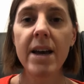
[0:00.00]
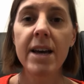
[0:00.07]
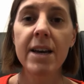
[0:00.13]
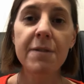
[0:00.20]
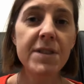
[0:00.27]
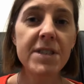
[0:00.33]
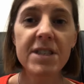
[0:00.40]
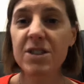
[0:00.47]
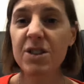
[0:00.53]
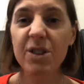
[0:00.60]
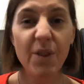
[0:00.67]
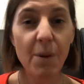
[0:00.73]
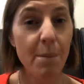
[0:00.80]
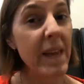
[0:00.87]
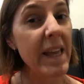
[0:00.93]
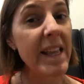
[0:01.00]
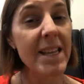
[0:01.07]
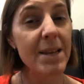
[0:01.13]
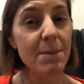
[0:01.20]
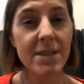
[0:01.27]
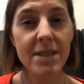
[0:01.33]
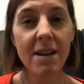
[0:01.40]
If it's a sort of a
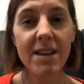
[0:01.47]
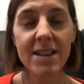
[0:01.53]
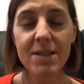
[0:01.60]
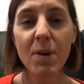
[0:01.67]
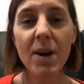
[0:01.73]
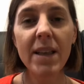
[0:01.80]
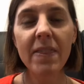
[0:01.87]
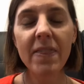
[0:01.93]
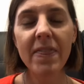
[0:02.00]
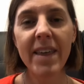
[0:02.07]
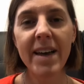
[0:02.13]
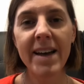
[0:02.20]
medium-sized one,